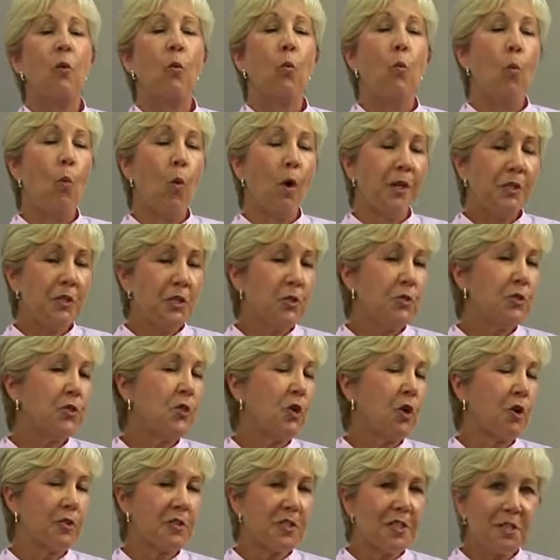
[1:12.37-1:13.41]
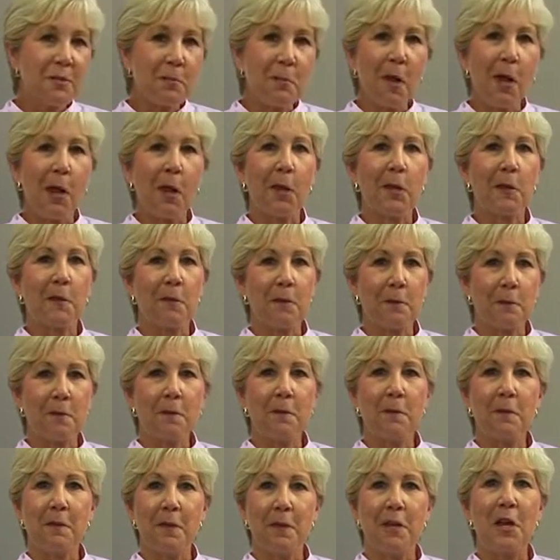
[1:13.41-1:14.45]
Once you start smelling
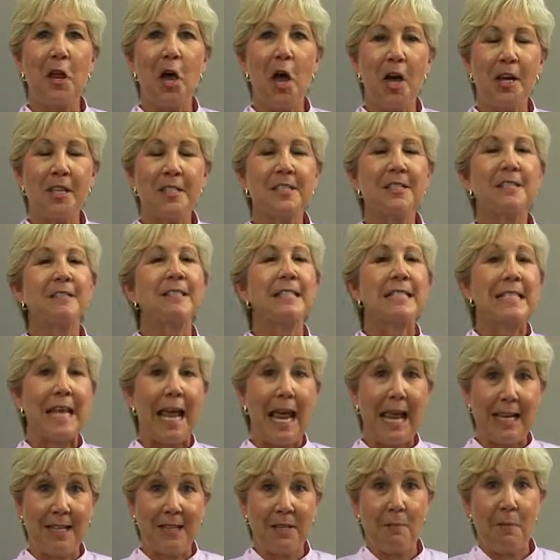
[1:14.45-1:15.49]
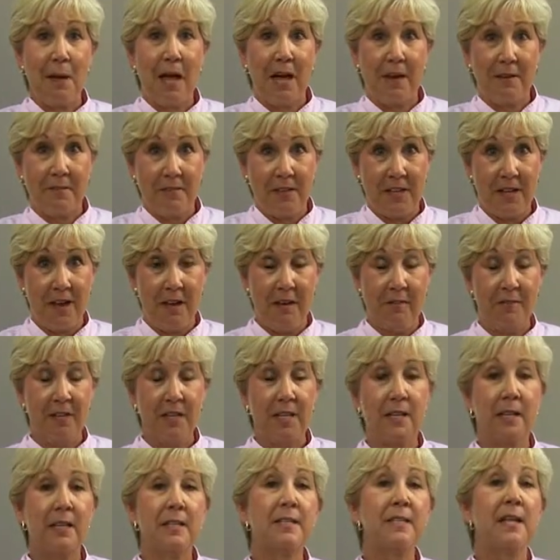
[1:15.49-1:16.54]
the nuts, take them out of the
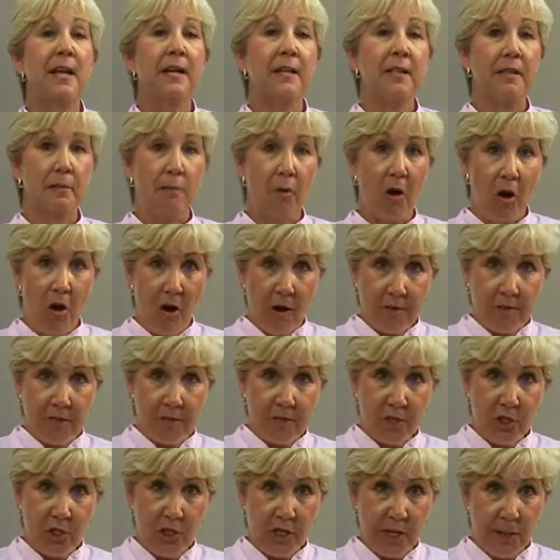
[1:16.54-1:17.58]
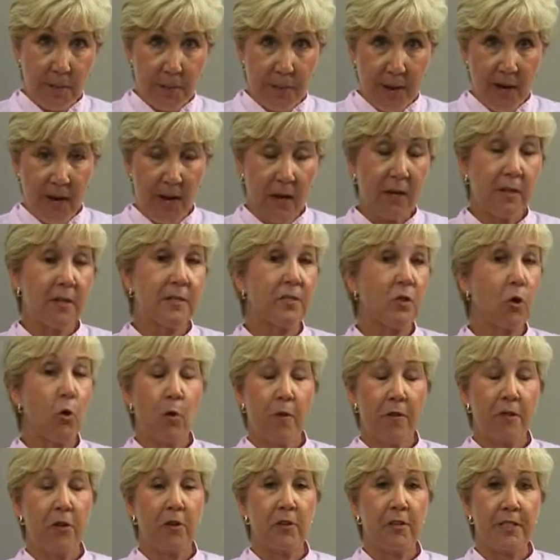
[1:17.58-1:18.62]
oven, take them off the sheet pan
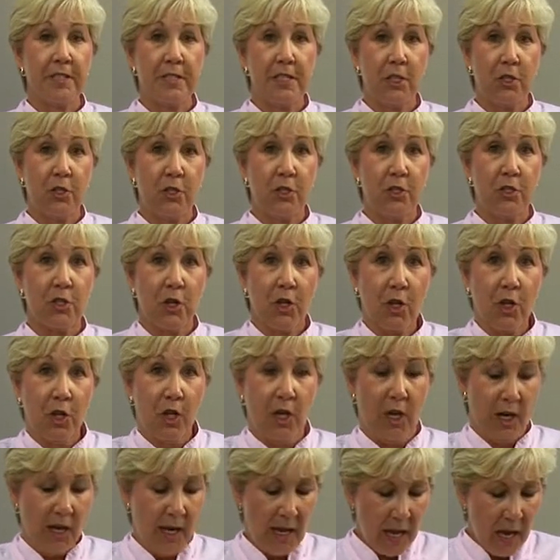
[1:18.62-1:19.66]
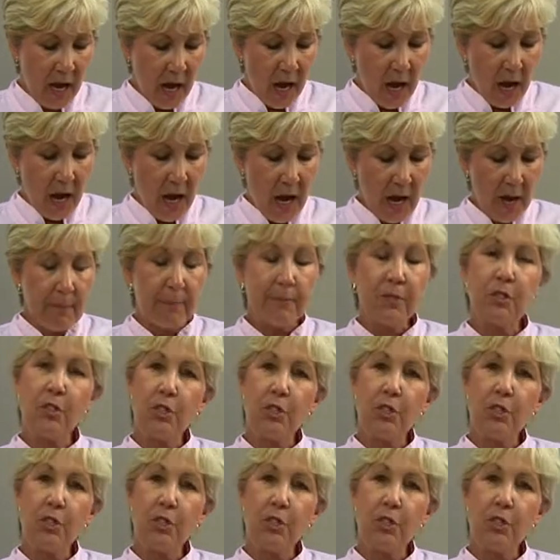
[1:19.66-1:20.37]
or they'll continue to cook.